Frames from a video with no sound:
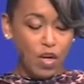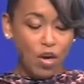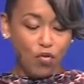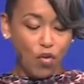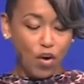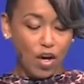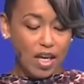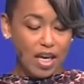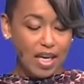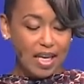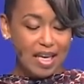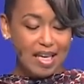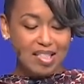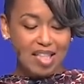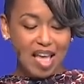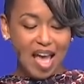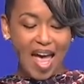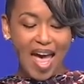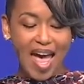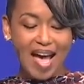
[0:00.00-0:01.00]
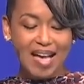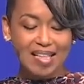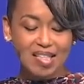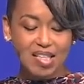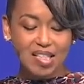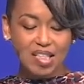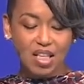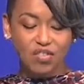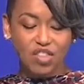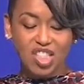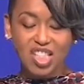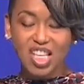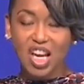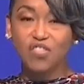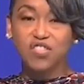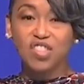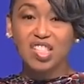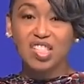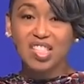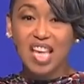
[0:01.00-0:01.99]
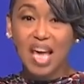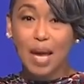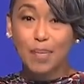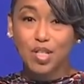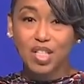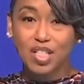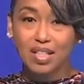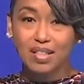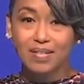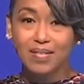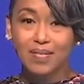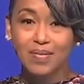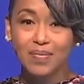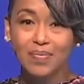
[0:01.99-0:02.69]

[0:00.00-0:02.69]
for it is the essence of self-deception.